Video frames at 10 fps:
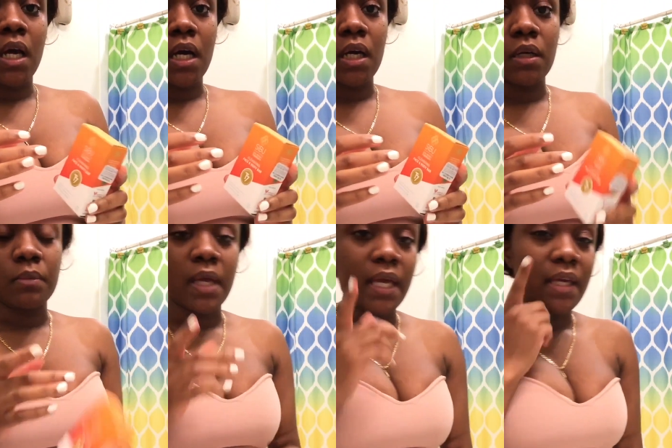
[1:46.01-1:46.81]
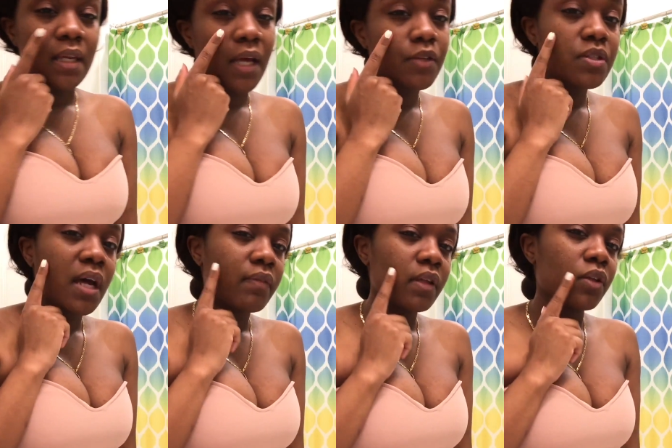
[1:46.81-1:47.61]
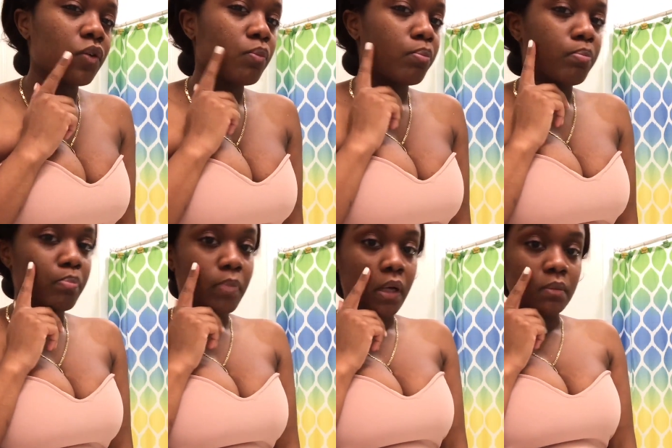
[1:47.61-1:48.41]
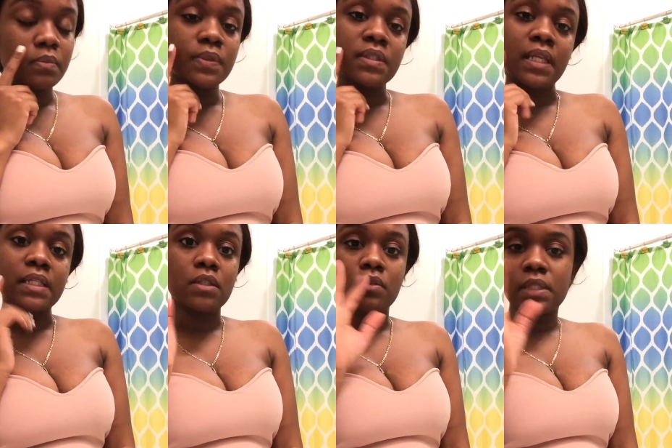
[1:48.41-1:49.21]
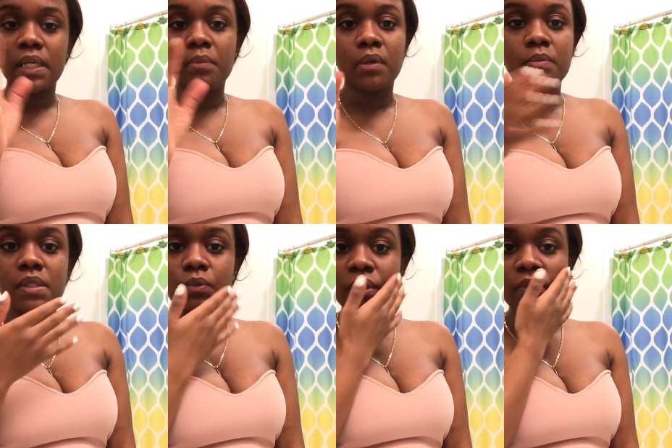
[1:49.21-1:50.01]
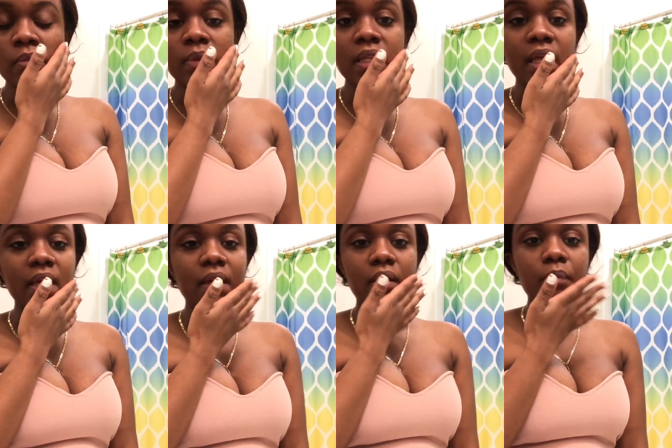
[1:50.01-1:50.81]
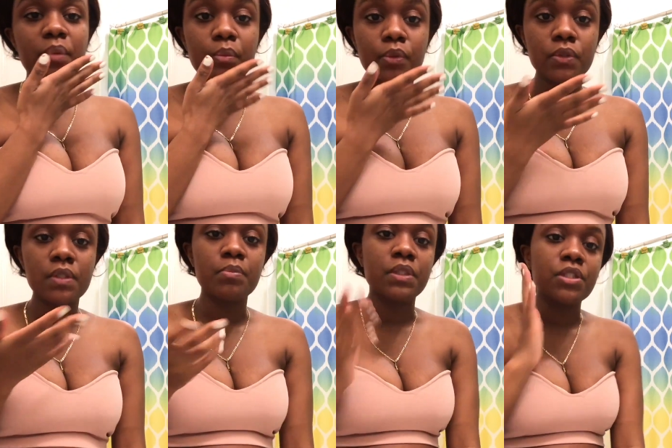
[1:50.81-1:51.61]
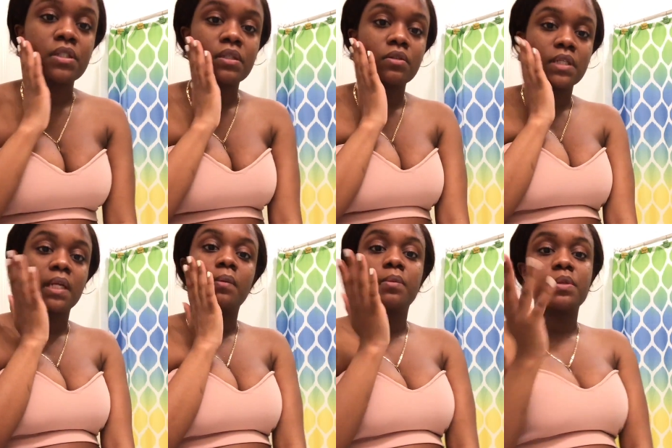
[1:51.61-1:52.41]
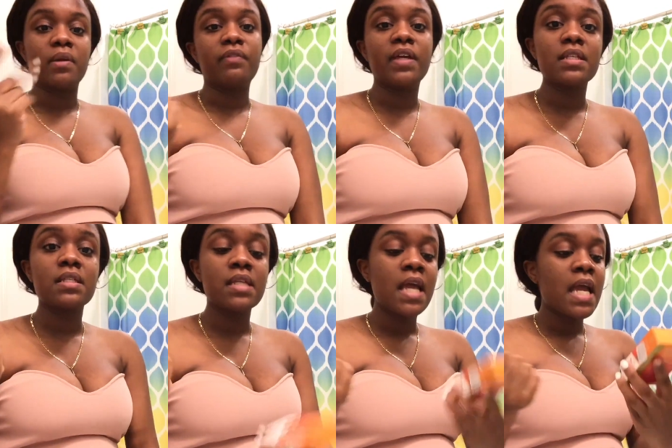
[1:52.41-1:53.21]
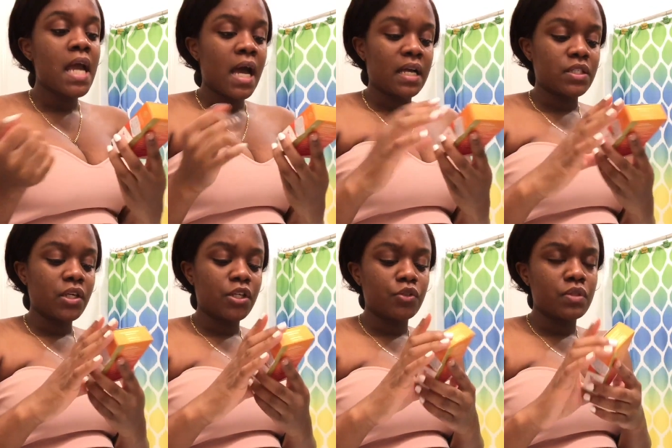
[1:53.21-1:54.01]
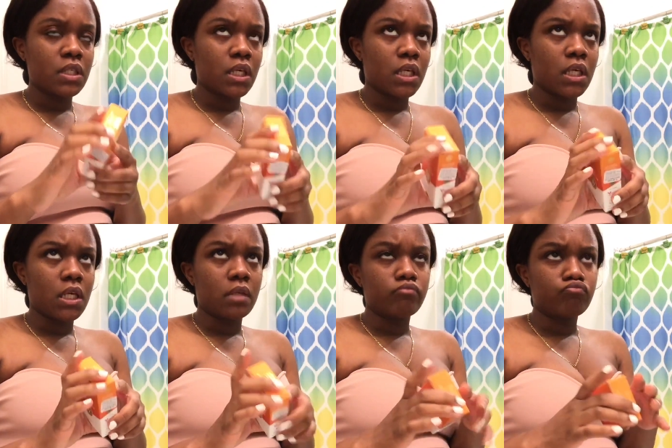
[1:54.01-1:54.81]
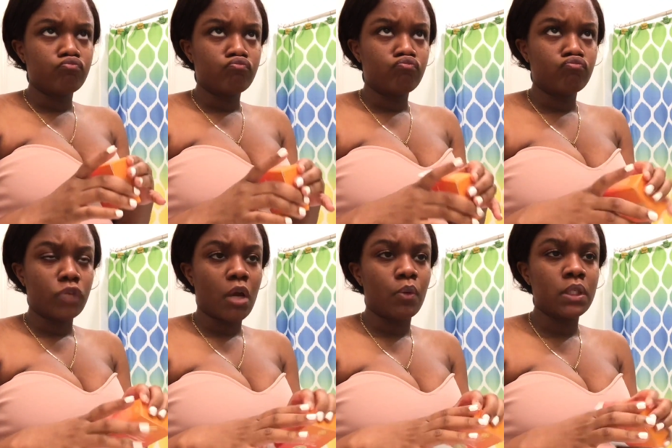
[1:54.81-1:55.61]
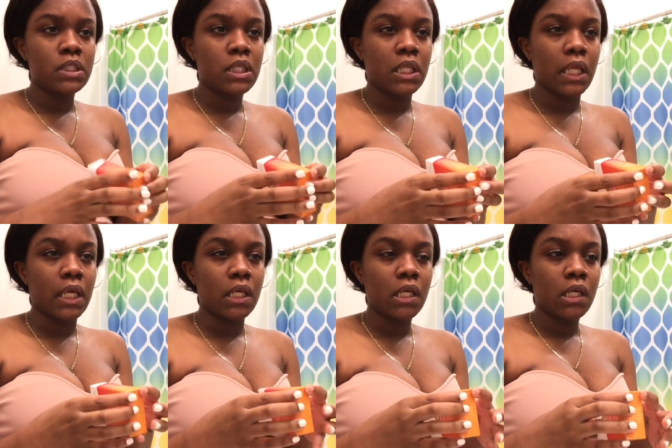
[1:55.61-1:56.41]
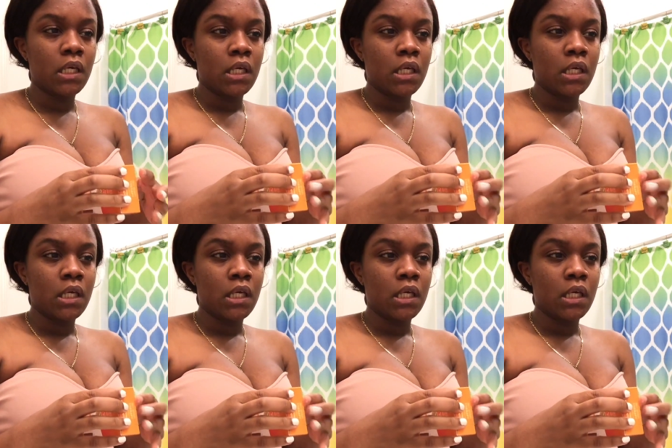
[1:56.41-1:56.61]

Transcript: And I used to have like little bumps, like little tiny bumps. It wouldn't even be like pimples, but just little tiny bumps on my face. I started using it, I want to say like